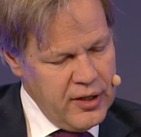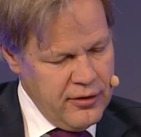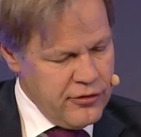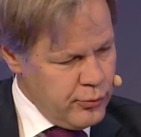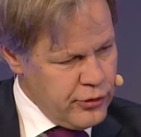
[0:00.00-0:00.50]

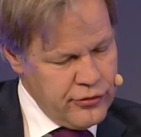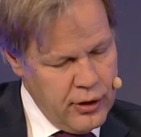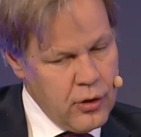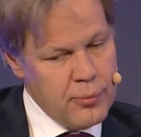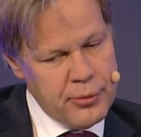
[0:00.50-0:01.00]
This was
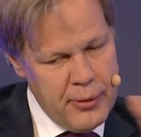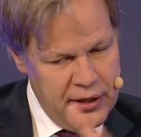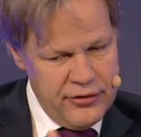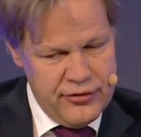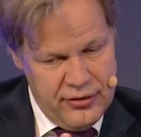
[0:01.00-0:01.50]
a
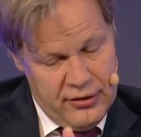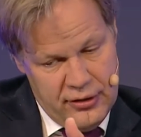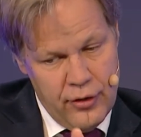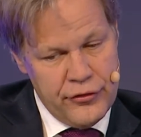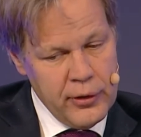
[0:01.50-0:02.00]
compromise
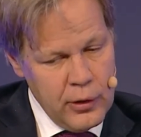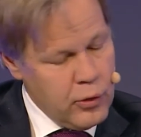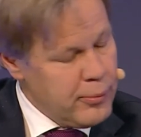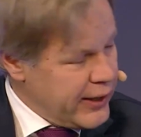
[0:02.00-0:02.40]
of the local